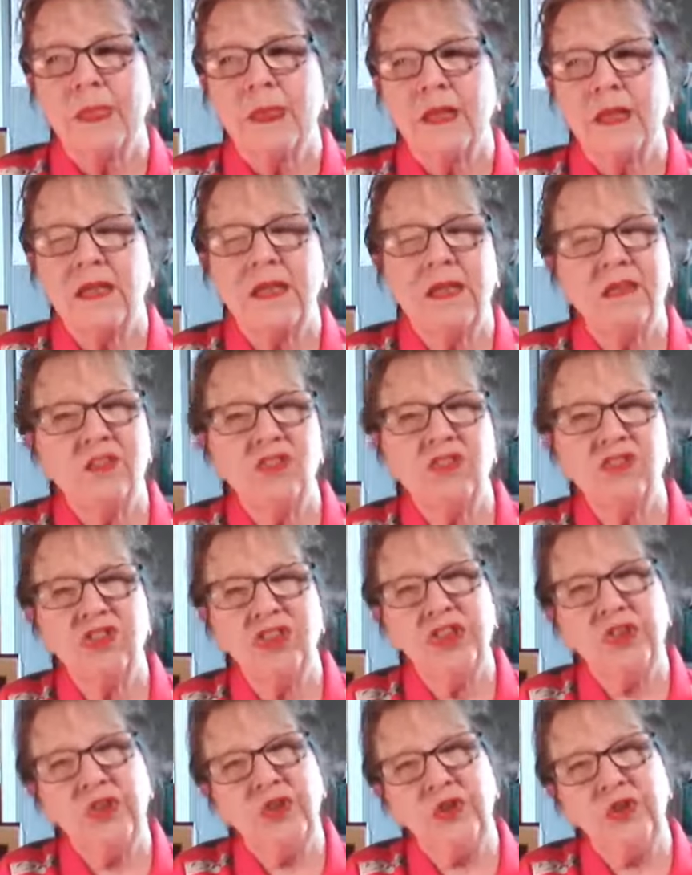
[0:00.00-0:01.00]
Yet she
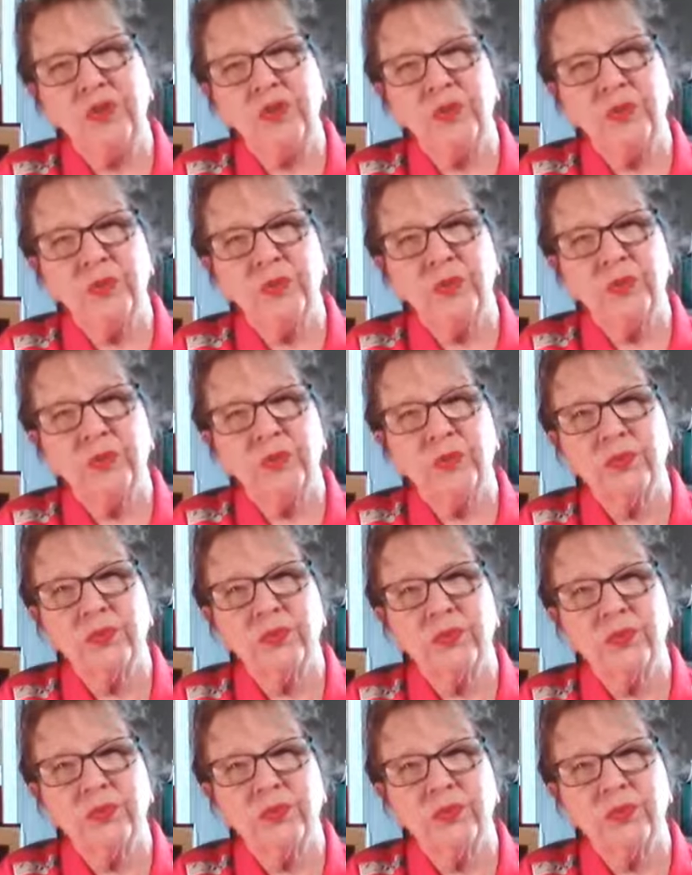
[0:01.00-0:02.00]
knew
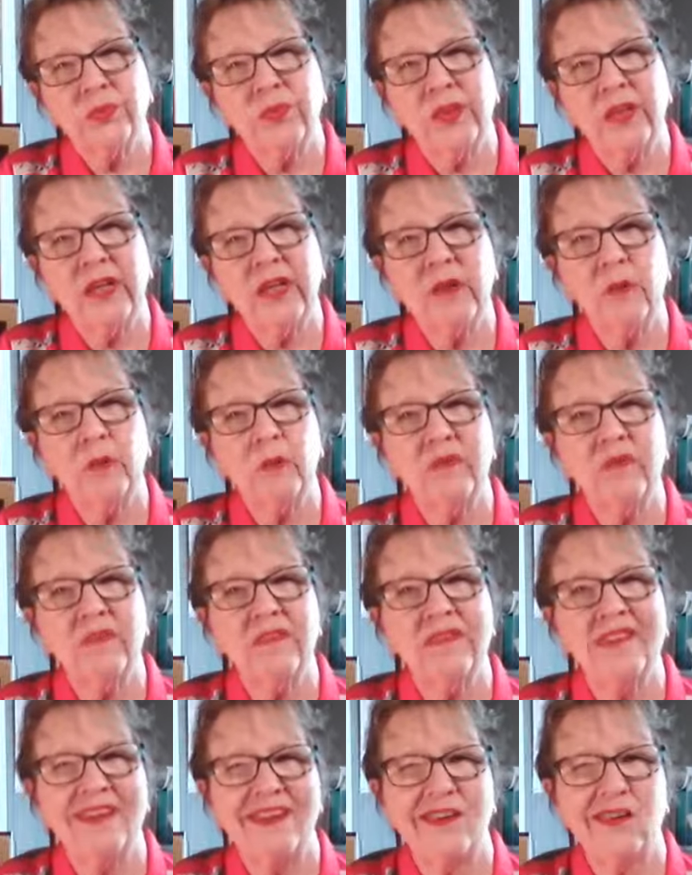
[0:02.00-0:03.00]
that He was
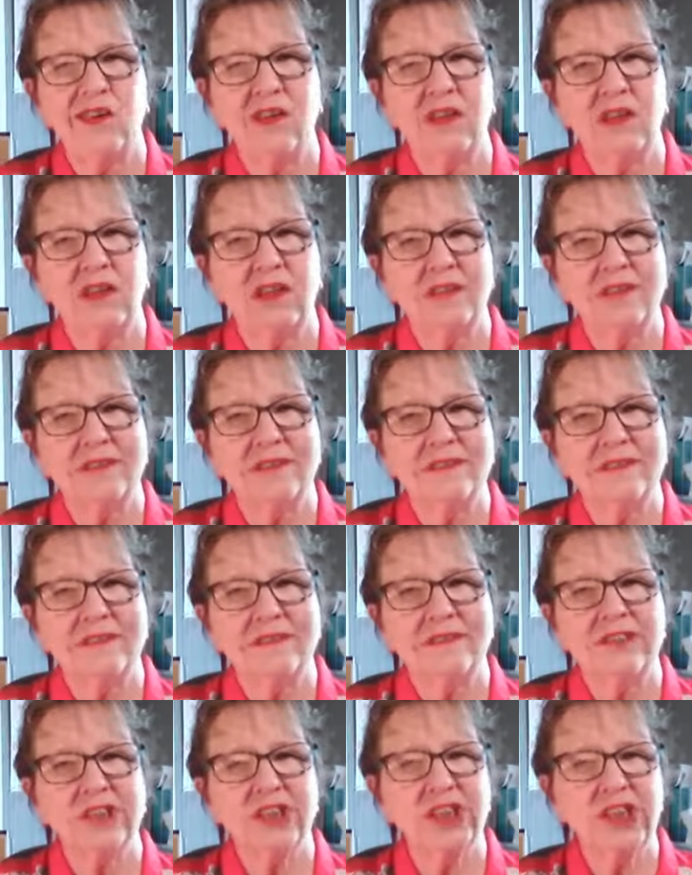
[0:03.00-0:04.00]
there.
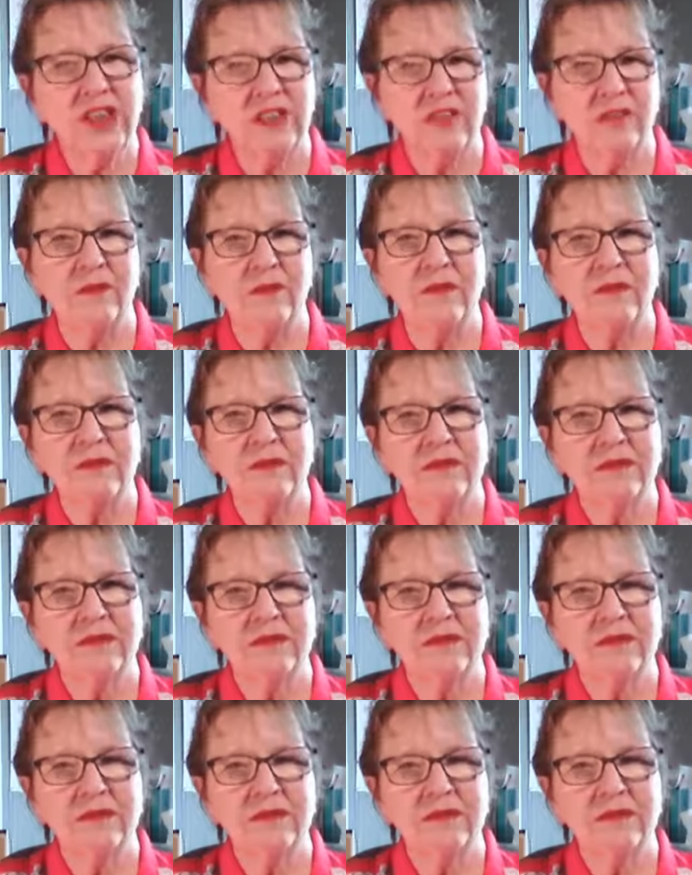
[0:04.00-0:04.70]
She knew.